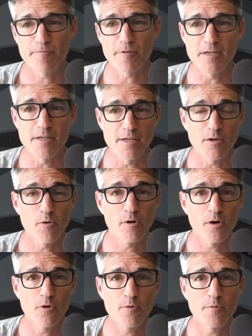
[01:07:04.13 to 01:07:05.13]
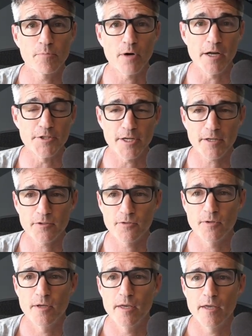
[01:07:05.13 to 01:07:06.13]
into your own
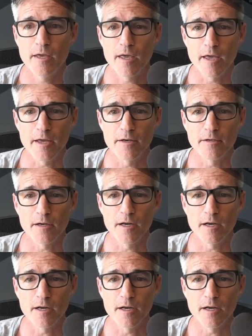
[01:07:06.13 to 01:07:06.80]
projects and